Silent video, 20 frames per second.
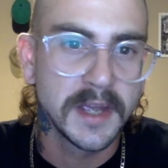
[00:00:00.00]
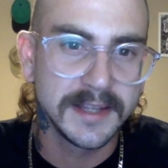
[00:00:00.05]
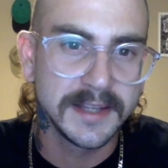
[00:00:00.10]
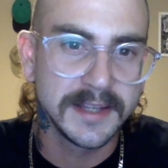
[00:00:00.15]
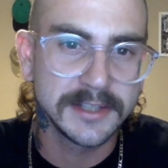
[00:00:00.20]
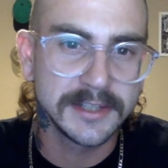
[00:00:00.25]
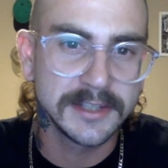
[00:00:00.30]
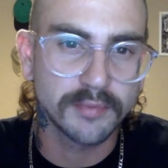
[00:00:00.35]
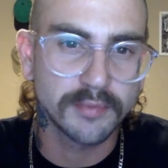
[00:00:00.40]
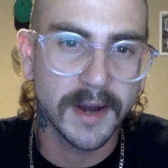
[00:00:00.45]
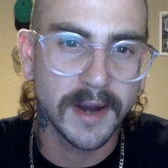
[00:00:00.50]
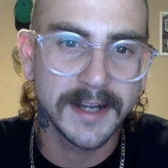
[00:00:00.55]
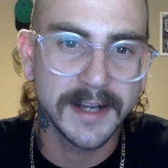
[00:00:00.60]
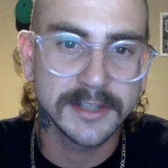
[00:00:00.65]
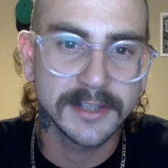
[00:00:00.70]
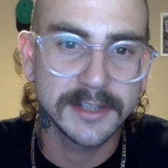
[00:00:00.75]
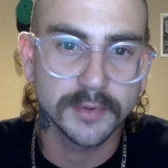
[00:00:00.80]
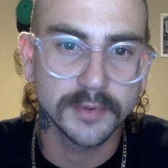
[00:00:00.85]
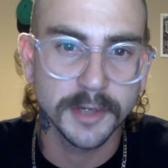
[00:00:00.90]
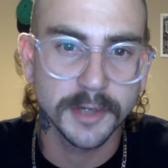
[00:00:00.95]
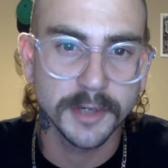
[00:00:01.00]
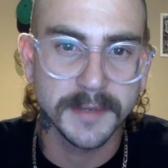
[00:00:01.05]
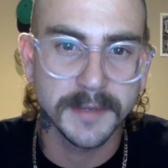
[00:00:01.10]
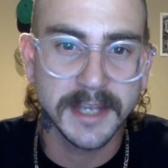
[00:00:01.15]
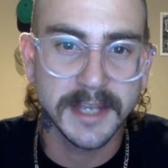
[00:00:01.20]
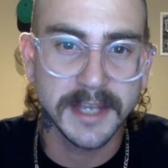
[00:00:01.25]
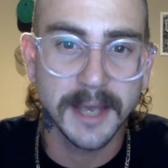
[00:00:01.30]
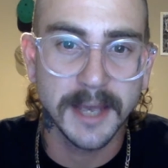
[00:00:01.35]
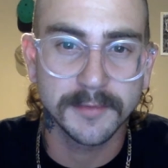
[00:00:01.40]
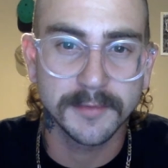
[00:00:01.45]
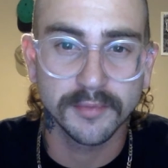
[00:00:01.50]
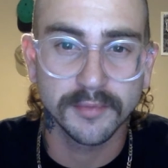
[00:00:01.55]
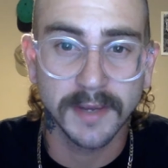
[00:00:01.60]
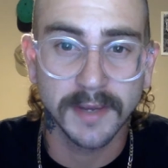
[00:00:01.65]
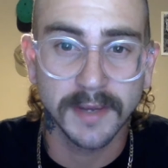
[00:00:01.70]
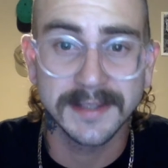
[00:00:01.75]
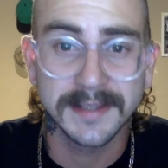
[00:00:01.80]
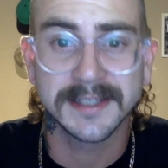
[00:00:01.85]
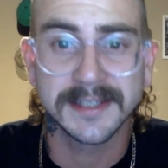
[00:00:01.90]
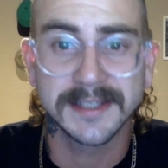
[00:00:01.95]
These writings were to be kept
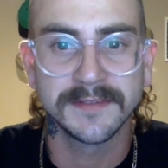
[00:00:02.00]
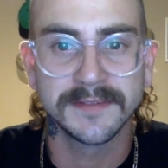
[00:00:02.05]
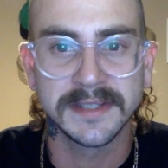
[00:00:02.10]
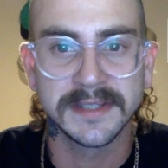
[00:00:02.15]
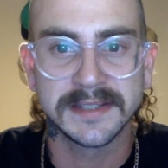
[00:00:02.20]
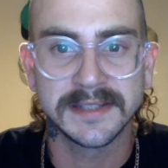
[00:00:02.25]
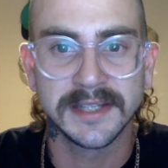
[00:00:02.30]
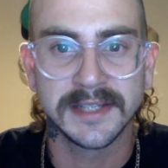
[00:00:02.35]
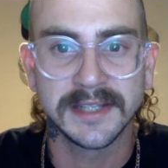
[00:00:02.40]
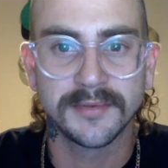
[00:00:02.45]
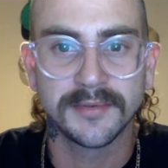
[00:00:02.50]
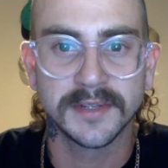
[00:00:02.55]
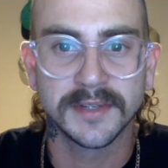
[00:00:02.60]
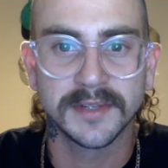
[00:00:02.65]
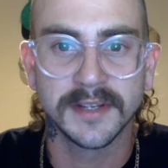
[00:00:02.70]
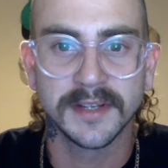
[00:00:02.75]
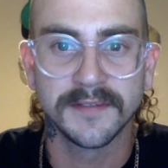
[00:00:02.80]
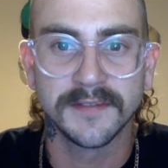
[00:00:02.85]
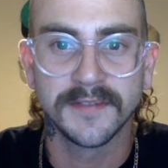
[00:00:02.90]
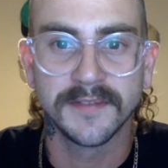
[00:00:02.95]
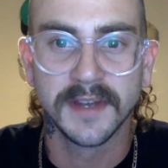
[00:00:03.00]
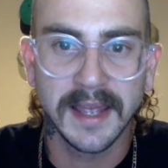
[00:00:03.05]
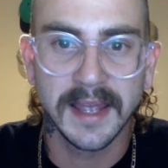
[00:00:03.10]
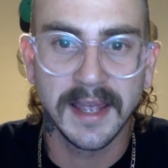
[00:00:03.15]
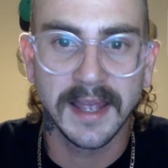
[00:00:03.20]
relatively secretive